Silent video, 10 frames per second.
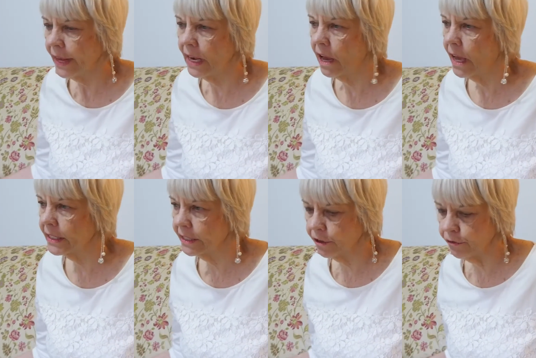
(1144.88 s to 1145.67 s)

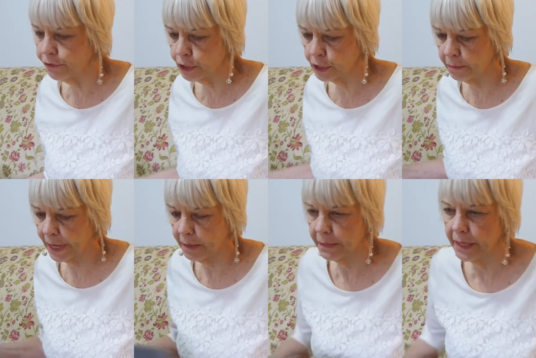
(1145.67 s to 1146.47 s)
lost their first
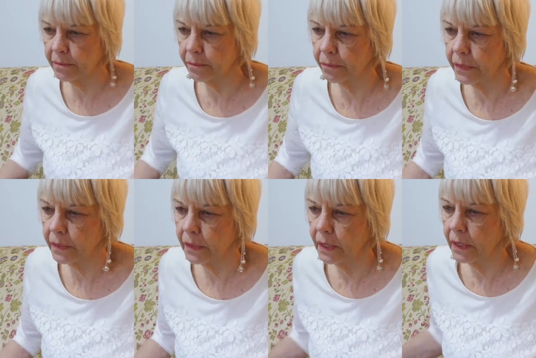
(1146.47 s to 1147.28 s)
baby.
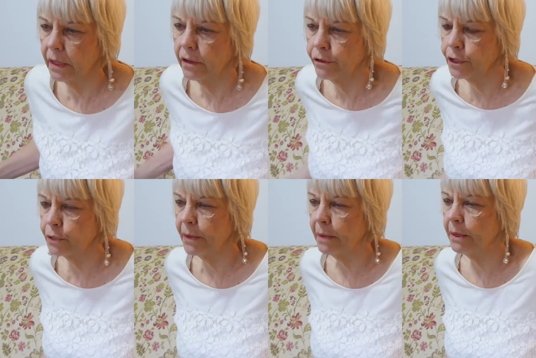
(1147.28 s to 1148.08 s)
Their
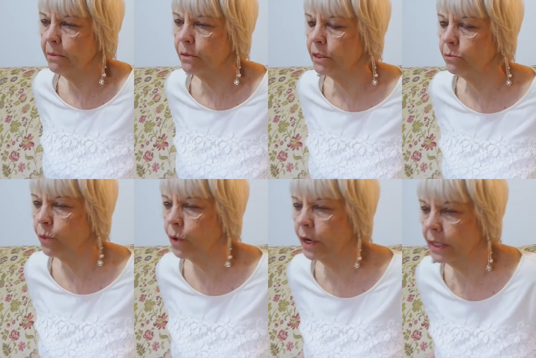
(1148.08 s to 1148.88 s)
first baby was
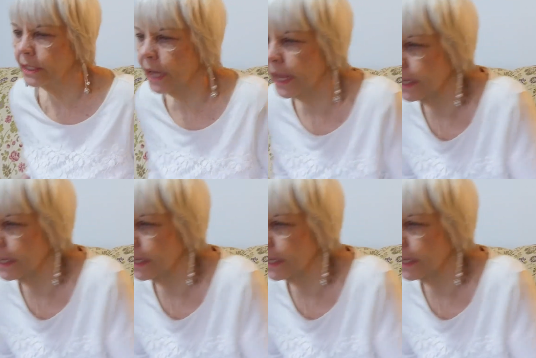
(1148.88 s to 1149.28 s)
born and died